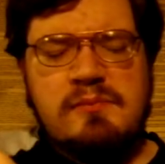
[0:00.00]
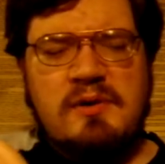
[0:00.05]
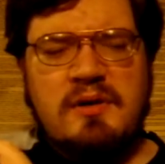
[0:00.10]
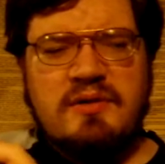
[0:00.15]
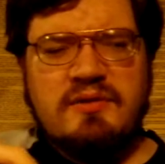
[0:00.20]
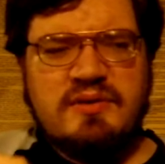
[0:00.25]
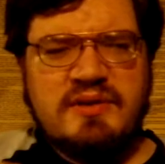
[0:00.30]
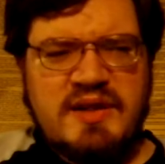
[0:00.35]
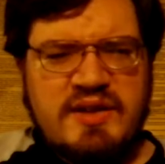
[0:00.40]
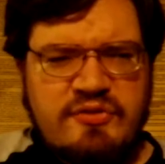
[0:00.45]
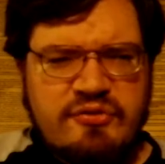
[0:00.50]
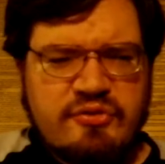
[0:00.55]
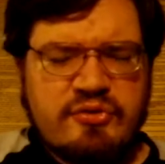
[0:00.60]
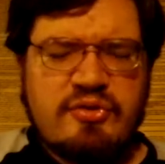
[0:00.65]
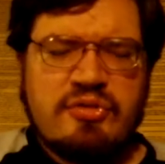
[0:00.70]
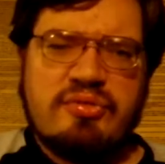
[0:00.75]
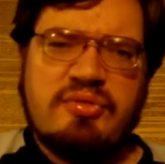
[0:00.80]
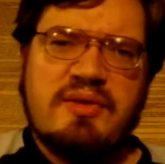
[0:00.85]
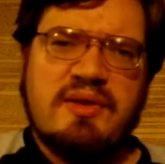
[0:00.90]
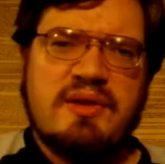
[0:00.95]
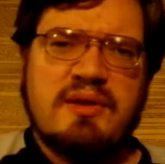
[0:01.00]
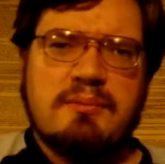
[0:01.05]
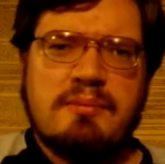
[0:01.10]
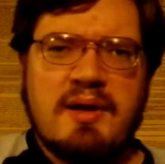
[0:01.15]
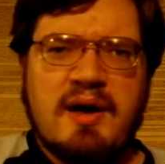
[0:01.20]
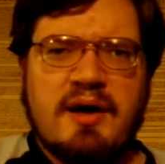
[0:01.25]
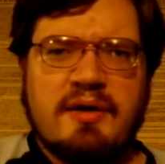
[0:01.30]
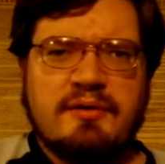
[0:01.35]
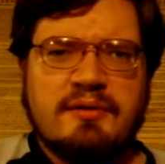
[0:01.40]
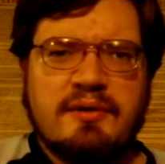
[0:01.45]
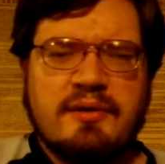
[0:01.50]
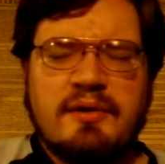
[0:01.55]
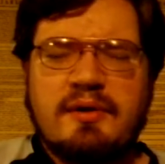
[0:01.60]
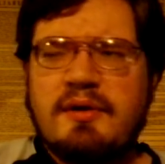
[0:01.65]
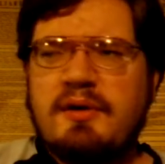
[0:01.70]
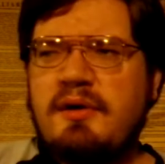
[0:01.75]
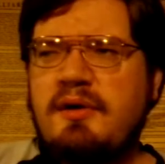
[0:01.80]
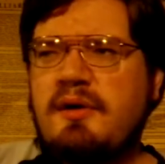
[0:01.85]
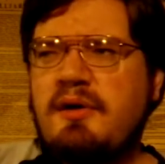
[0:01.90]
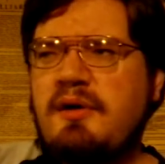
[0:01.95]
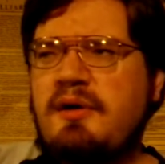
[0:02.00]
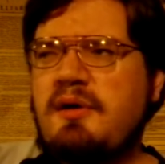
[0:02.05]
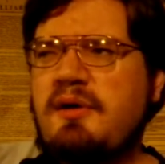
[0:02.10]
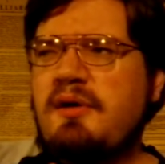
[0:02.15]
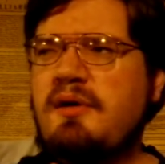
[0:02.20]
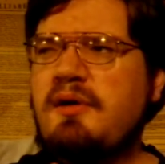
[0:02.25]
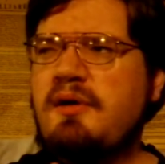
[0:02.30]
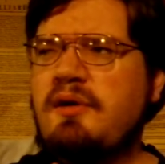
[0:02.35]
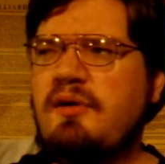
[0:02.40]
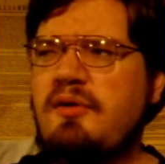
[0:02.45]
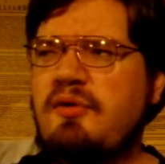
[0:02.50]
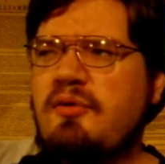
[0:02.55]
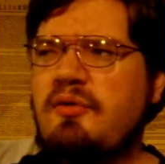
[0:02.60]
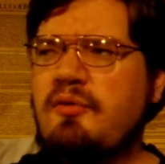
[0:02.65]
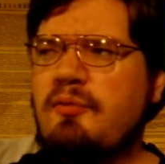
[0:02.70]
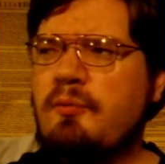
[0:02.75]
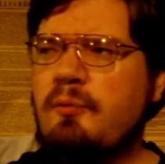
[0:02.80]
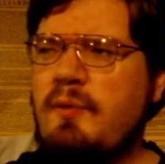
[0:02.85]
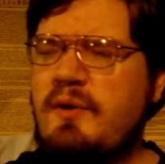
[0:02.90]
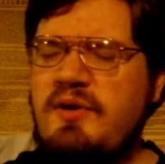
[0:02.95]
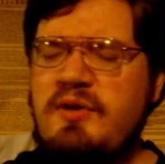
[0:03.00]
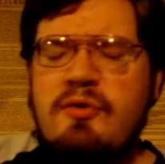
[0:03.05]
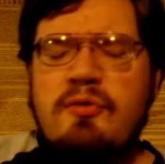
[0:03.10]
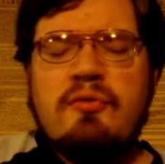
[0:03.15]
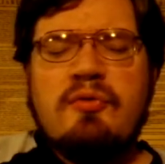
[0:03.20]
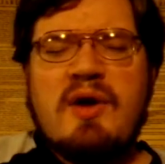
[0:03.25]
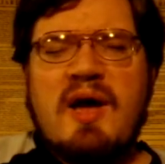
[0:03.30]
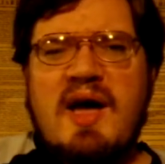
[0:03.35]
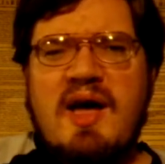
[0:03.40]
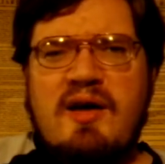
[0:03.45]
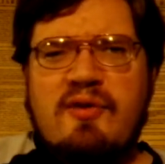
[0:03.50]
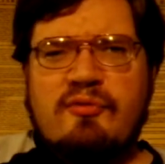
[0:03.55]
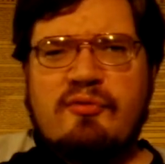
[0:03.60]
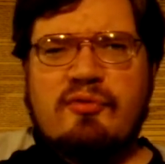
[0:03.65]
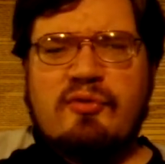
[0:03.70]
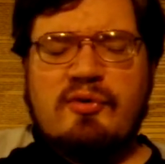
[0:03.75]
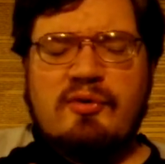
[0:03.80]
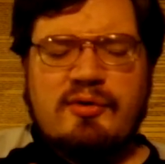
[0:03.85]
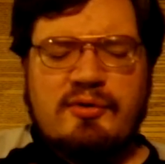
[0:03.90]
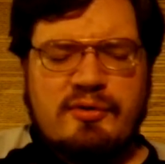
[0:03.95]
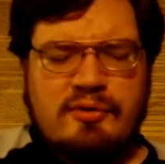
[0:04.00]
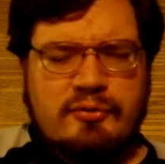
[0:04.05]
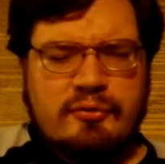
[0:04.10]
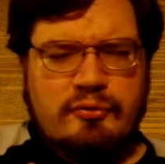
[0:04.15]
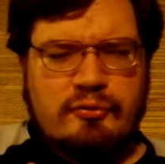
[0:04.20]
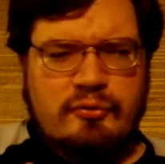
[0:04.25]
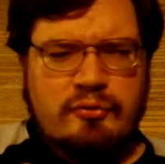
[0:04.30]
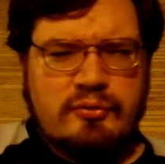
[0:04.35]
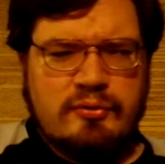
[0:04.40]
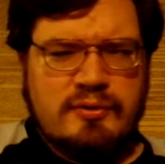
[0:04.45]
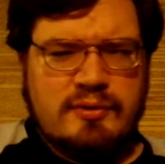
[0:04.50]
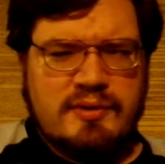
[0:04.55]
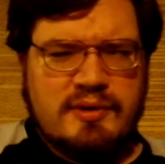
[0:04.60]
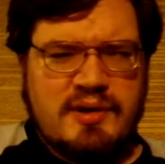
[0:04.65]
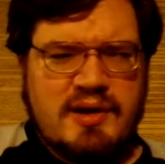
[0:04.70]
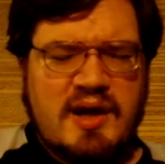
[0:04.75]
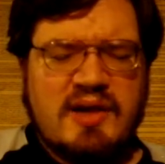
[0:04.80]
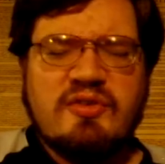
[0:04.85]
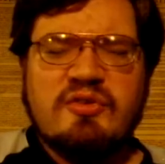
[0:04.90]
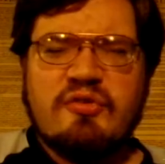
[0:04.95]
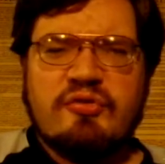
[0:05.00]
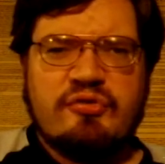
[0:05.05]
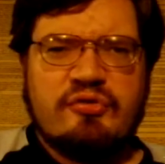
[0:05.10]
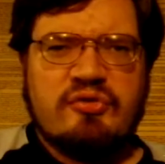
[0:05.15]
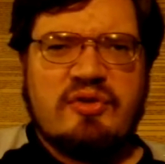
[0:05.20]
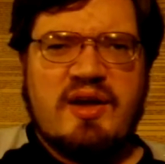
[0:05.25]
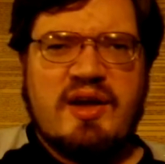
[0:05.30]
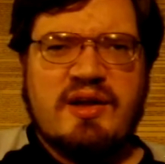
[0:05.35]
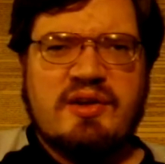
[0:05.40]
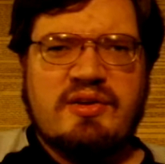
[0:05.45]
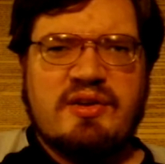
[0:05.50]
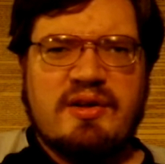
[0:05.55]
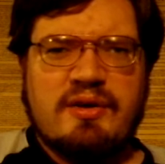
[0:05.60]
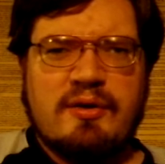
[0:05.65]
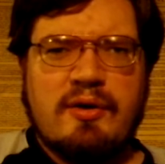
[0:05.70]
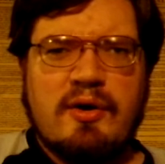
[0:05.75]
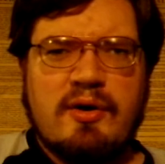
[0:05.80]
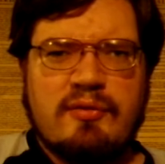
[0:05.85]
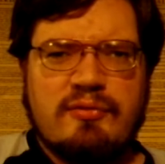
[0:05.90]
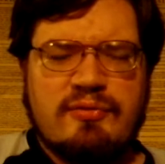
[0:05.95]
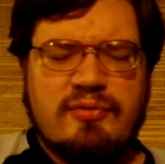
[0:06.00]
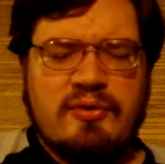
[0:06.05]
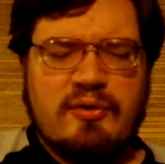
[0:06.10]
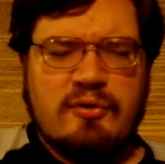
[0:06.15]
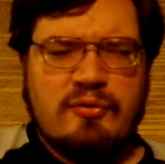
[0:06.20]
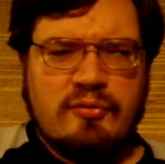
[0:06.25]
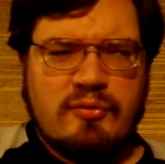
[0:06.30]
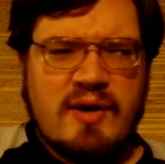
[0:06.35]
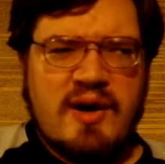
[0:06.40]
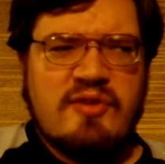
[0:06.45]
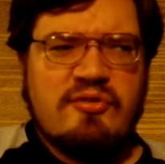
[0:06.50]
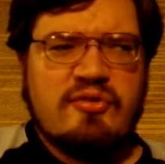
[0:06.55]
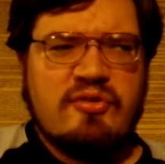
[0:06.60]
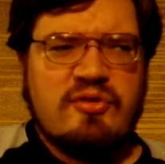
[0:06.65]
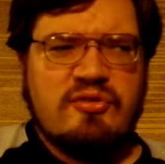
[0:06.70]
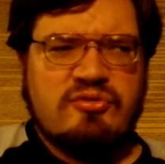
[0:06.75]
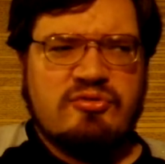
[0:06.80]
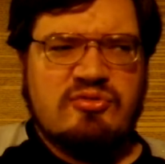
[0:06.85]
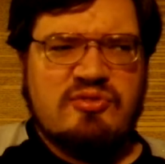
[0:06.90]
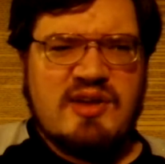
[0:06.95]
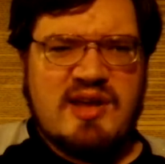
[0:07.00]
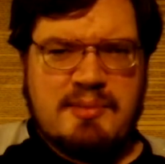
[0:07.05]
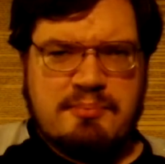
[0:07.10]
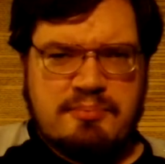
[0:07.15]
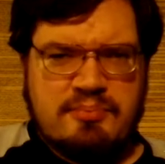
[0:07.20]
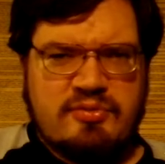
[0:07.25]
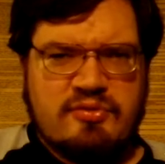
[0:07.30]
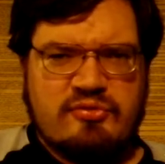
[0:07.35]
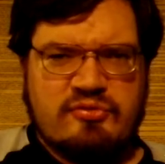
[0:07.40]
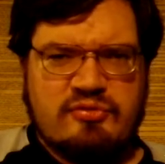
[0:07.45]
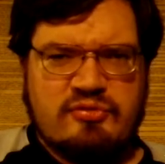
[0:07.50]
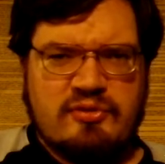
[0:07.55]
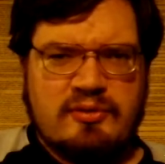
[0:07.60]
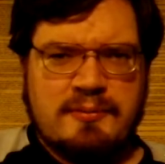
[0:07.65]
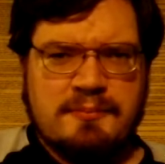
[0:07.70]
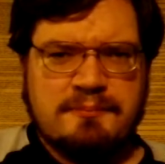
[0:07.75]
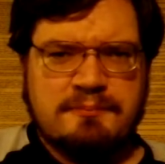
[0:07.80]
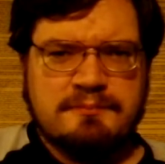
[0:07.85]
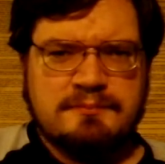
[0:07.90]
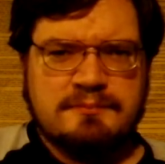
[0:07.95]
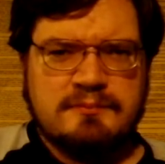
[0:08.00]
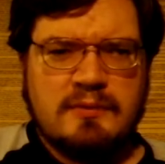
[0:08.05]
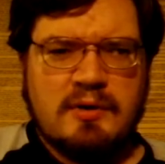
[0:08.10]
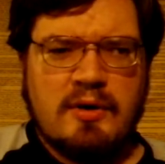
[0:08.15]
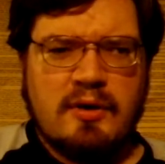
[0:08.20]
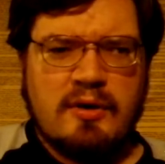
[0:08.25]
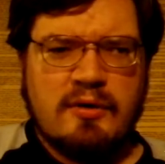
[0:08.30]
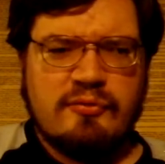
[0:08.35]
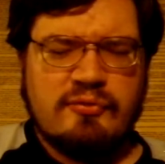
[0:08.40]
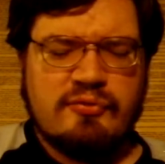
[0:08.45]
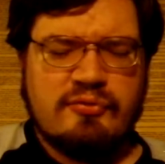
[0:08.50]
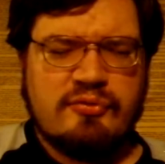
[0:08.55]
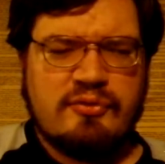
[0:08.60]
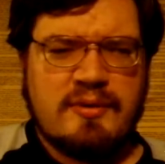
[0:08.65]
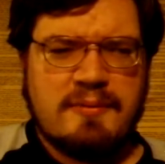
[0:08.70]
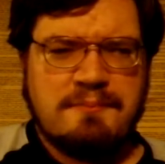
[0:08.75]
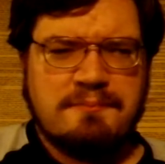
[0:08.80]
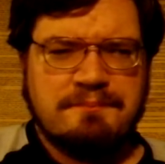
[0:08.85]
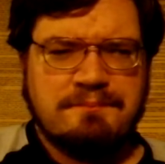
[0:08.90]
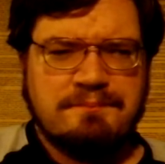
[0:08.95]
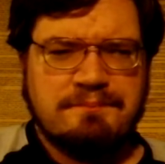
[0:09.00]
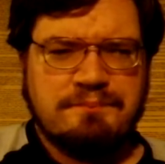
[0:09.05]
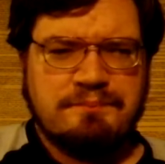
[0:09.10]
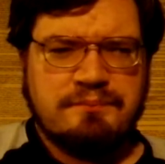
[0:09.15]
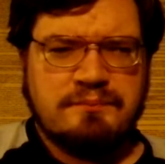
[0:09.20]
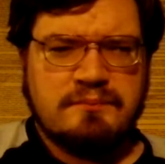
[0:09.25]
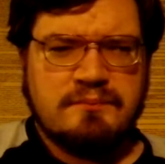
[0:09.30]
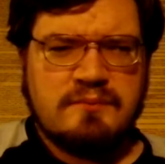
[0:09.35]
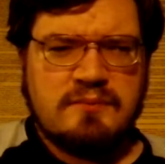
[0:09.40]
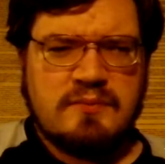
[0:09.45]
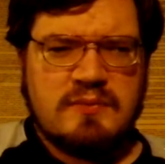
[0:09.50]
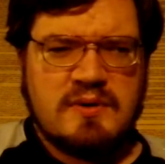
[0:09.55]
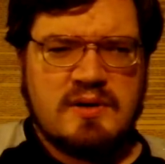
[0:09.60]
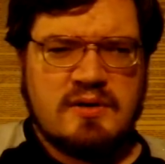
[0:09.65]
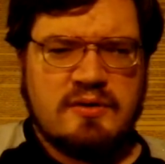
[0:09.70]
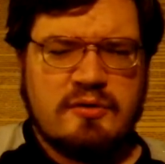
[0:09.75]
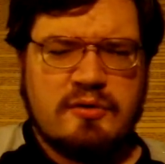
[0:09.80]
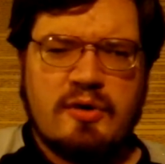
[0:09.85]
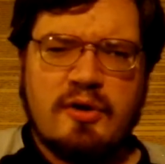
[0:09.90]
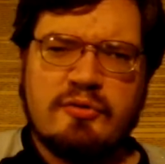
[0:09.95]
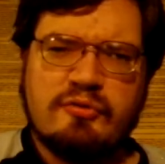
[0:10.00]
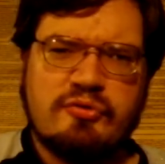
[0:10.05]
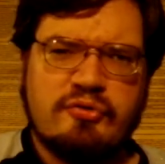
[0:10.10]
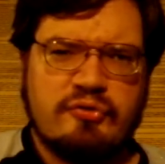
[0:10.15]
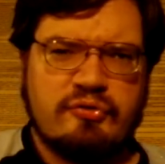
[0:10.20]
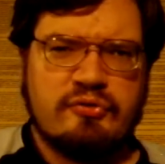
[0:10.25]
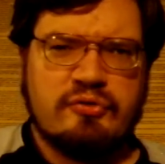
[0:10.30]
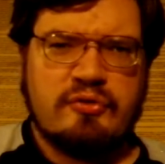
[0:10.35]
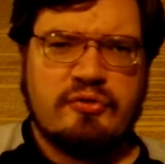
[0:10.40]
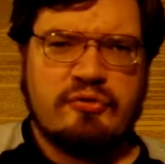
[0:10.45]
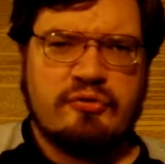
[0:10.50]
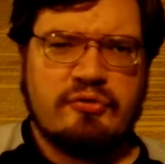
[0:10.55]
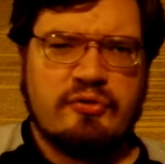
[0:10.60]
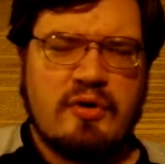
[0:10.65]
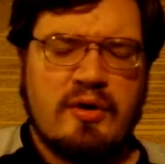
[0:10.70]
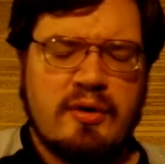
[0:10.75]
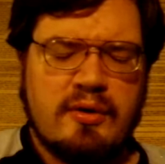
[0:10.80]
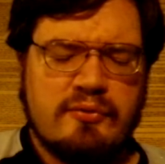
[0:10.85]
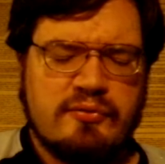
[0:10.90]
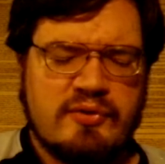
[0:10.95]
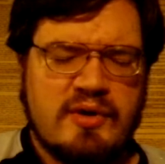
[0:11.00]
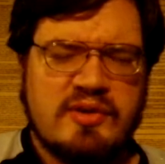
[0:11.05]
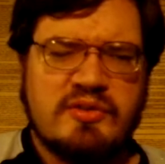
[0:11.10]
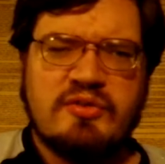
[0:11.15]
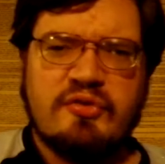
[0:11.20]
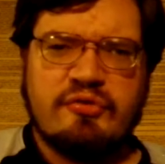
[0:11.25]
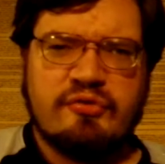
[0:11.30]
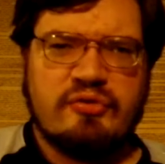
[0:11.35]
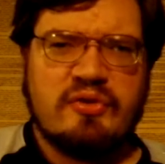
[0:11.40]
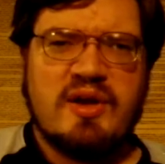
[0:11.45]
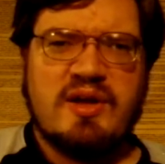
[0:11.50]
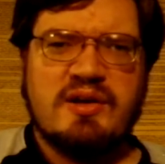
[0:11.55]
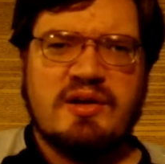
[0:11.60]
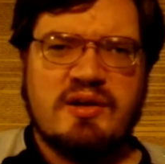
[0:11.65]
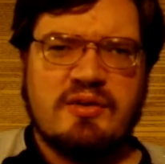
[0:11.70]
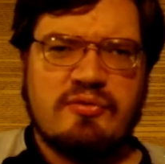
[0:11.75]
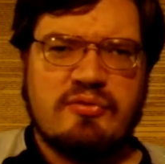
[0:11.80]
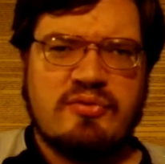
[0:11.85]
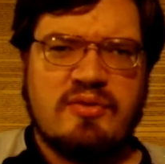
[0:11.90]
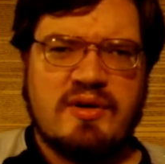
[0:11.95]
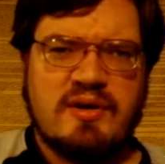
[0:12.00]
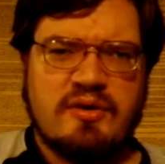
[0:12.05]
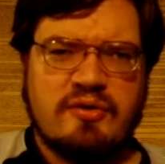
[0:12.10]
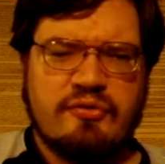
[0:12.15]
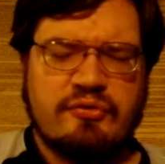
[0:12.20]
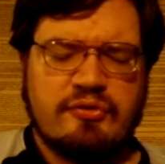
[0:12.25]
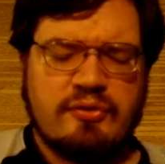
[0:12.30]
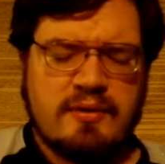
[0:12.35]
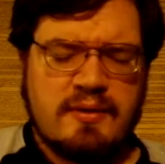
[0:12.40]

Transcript: needs to think about. When you have understanding of the greater depths of consciousness, of understanding of things,